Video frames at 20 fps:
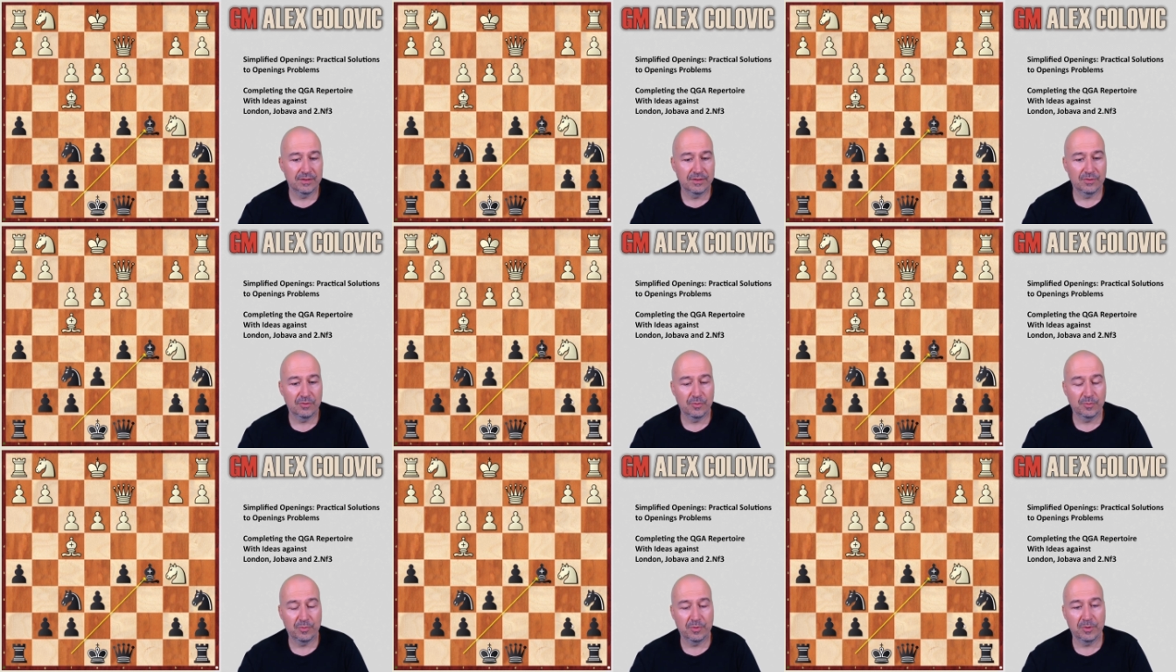
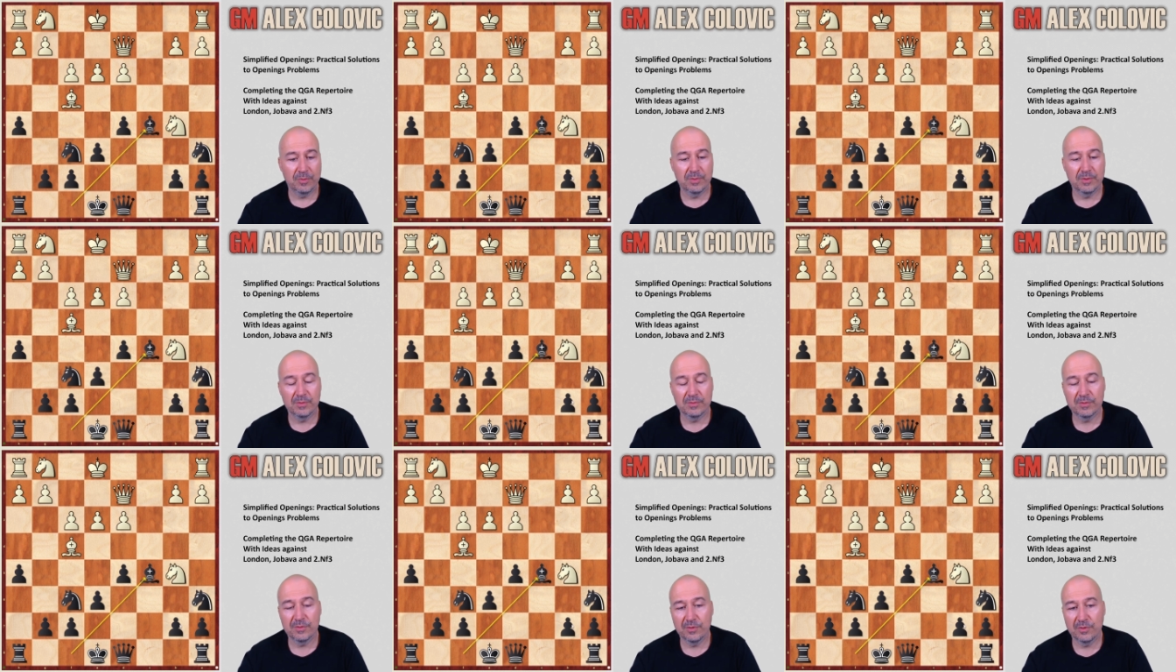no
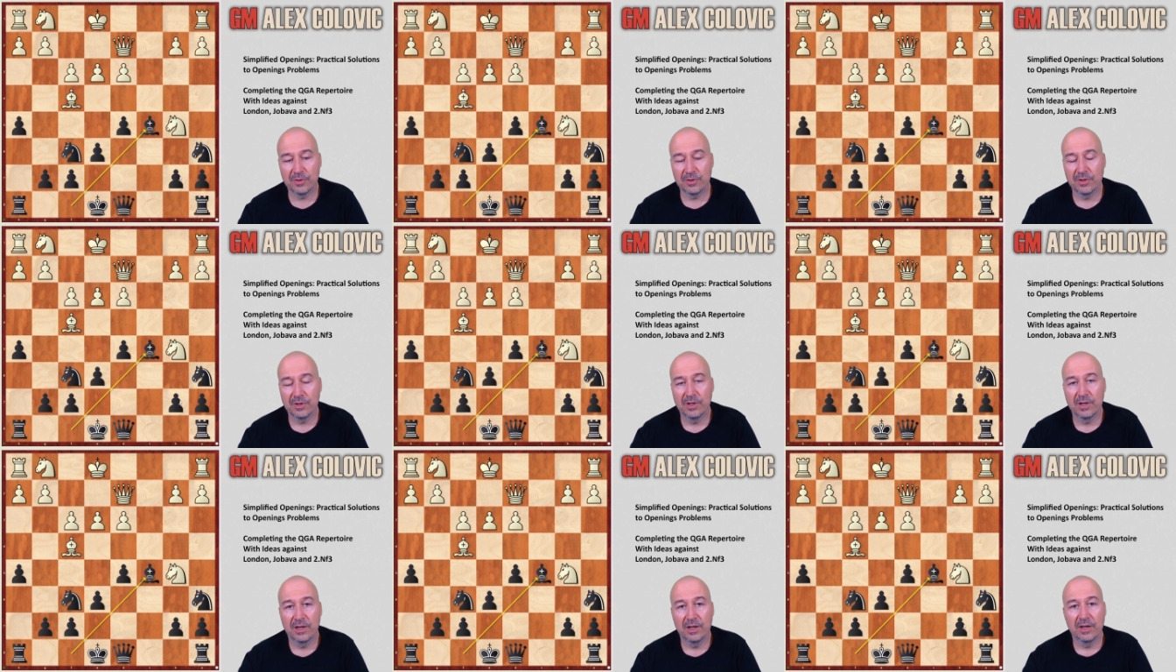problems for
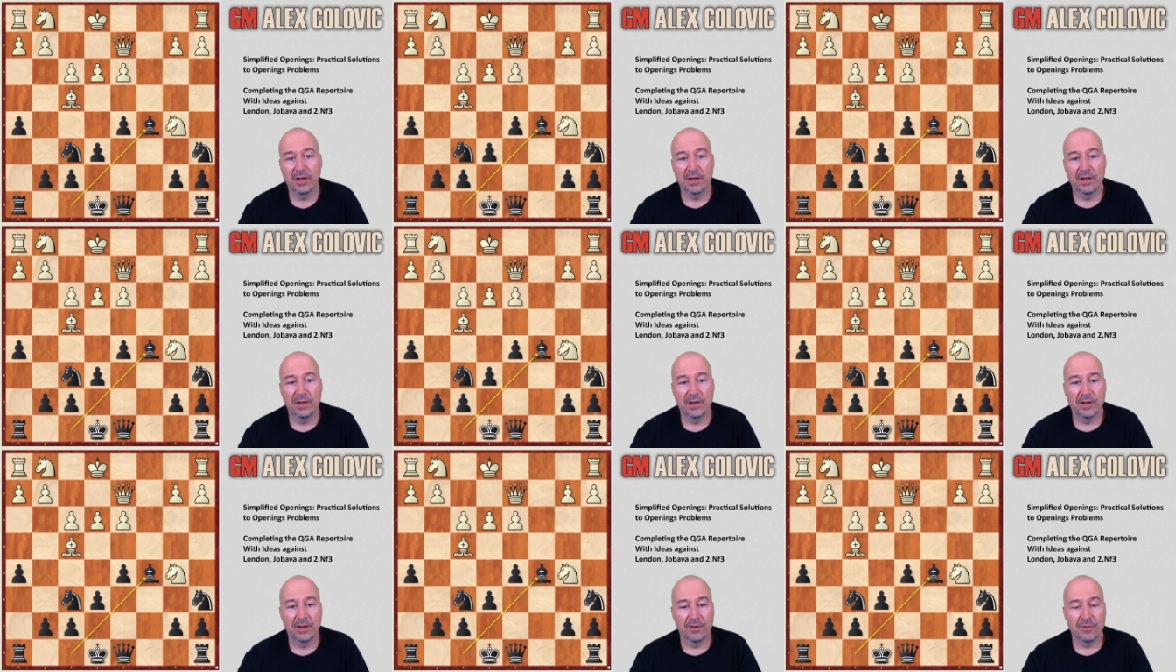
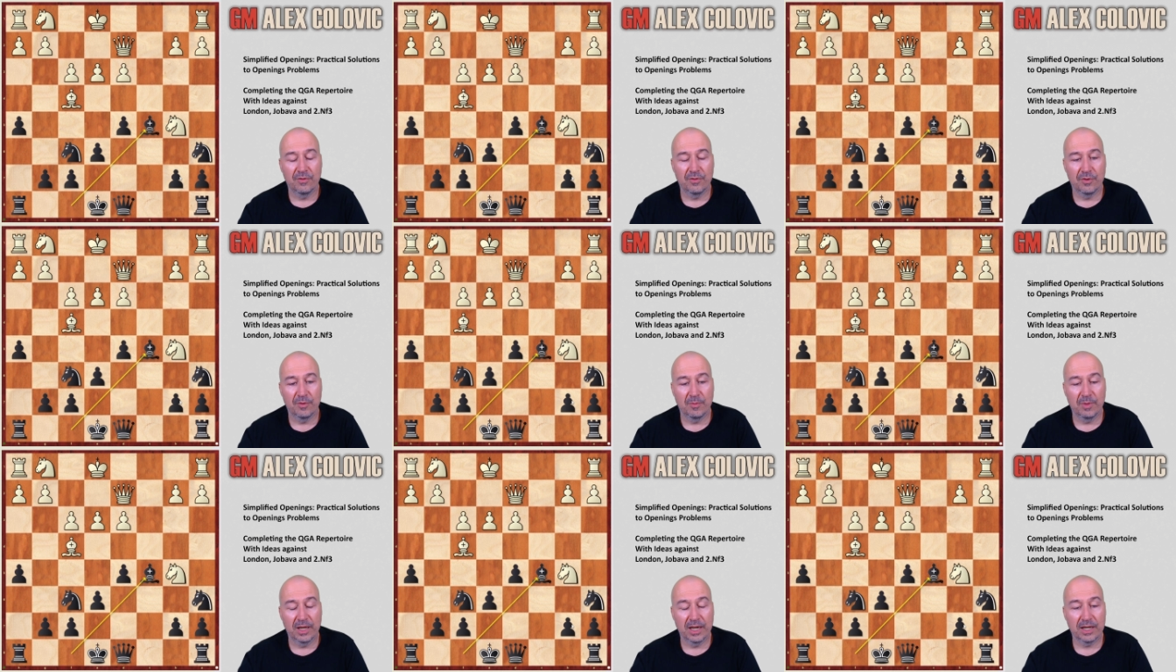
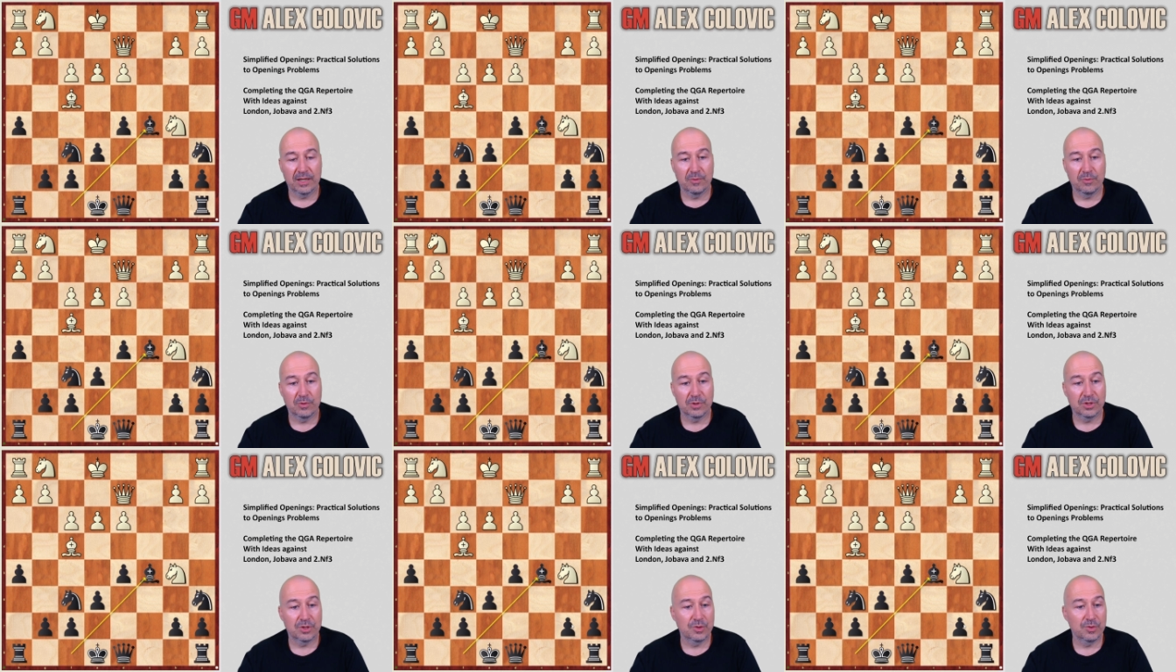black
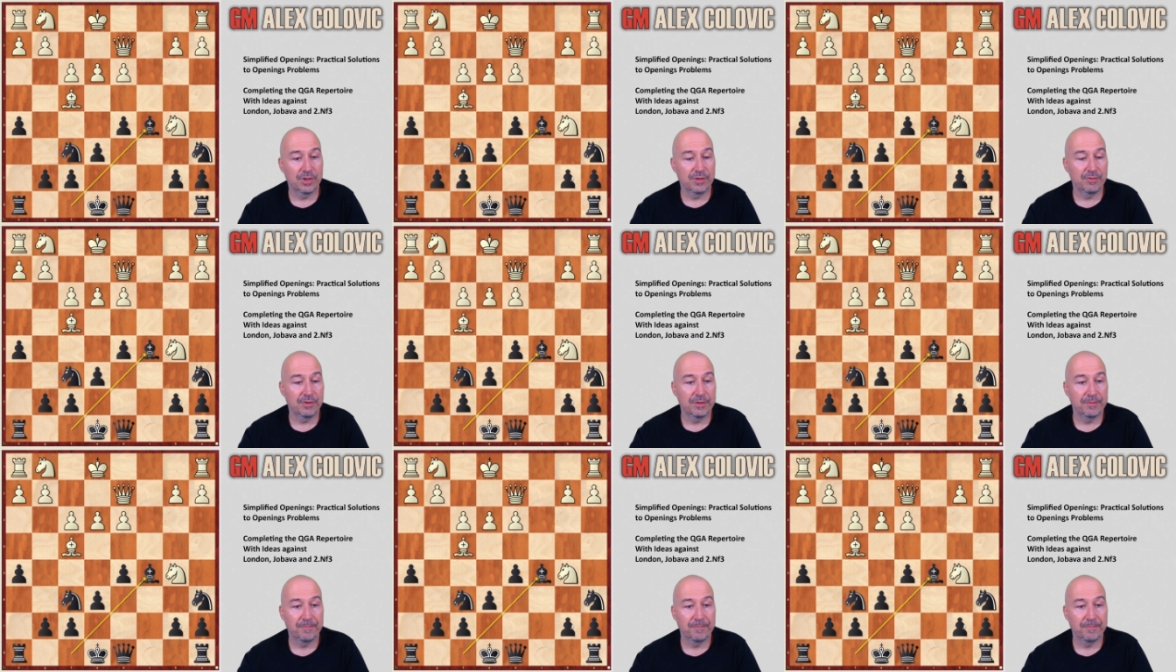whatsoever.